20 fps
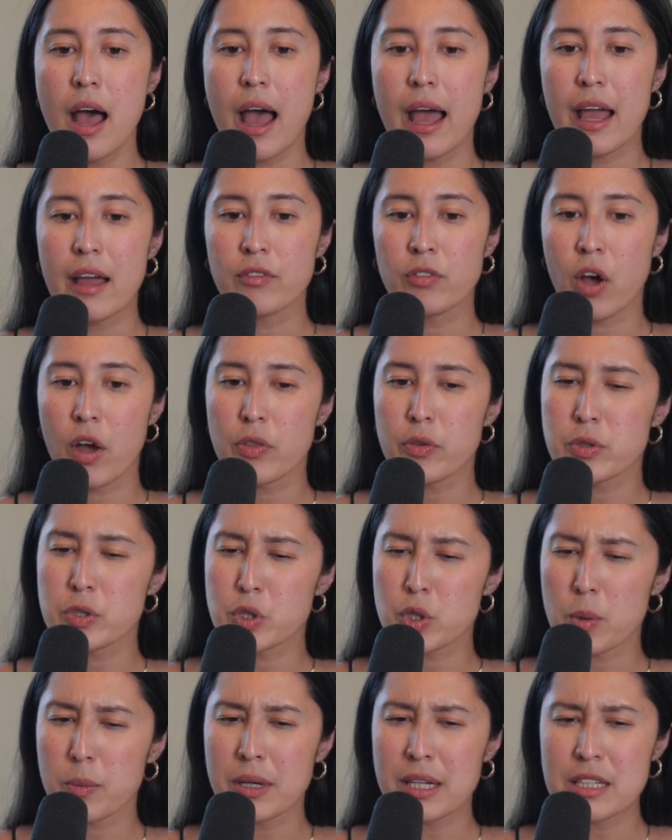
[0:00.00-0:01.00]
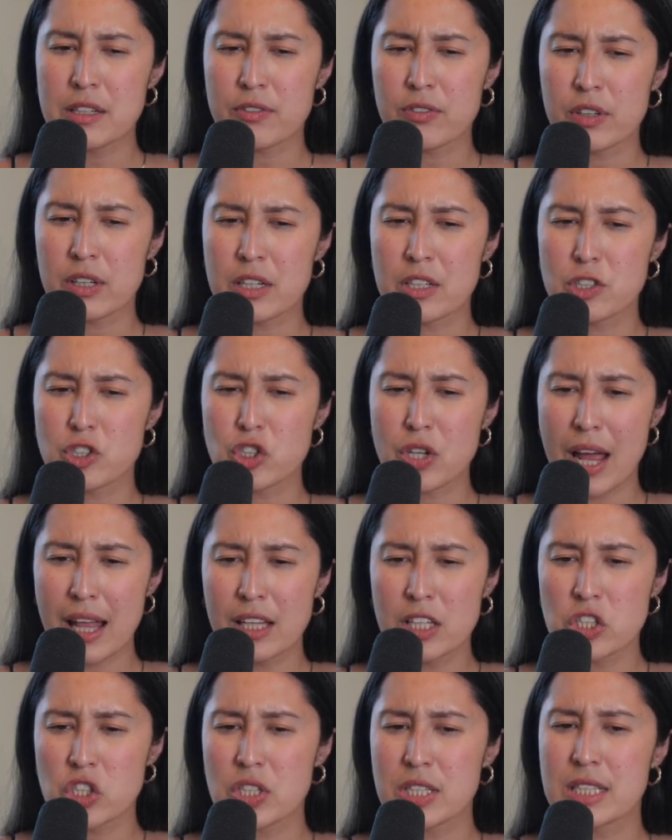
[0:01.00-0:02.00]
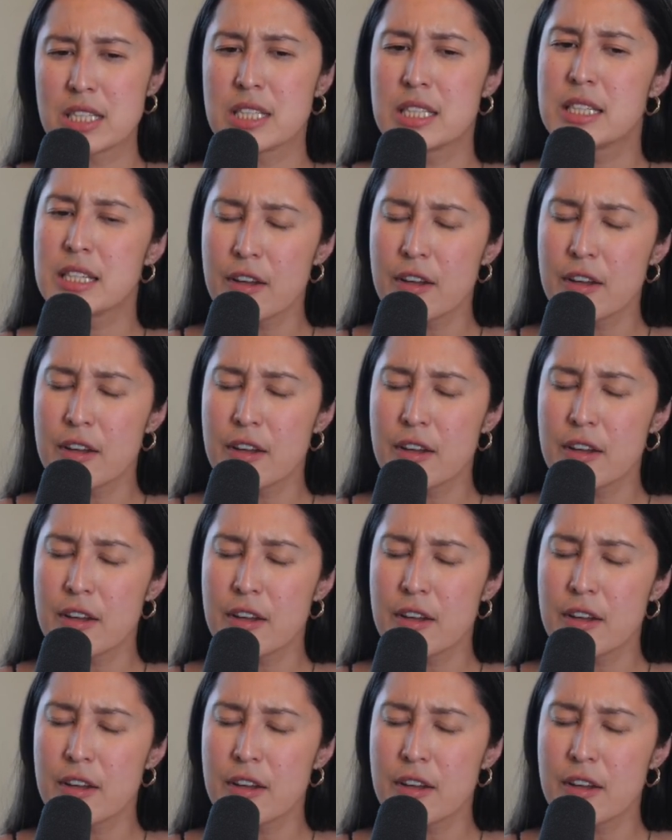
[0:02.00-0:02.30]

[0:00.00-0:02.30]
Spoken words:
I have gone through so many different challenges,